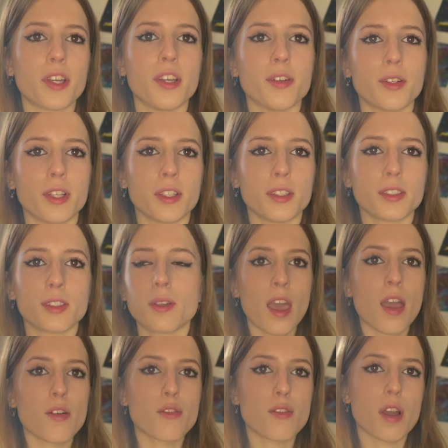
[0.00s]
earrings,
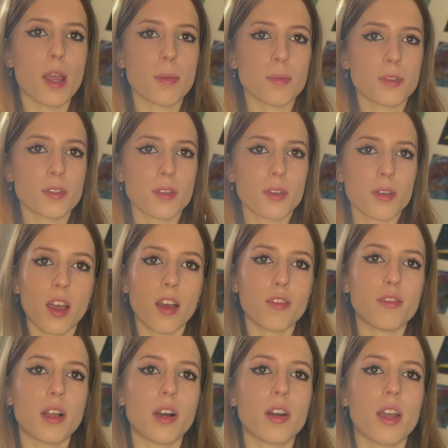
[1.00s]
frames, a
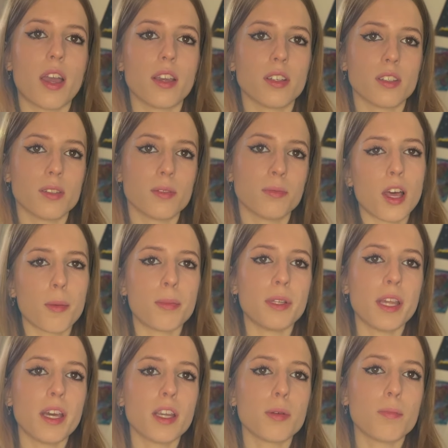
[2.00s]
flower hanger, a
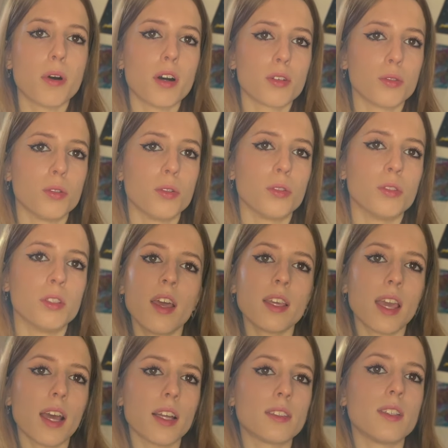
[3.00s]
banana bottle holder,
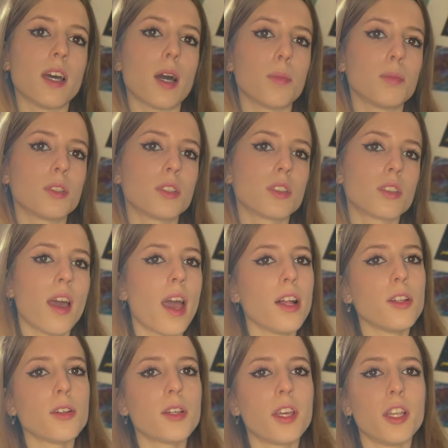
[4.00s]
cat taps, a
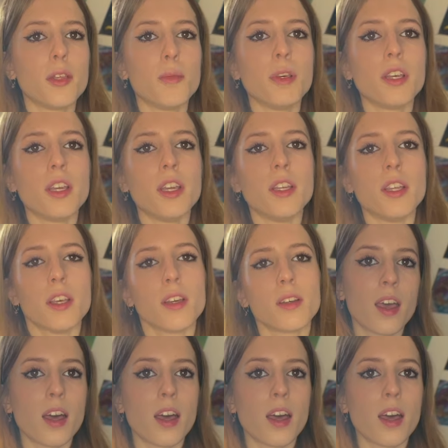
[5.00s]
Hello Kitty bikini,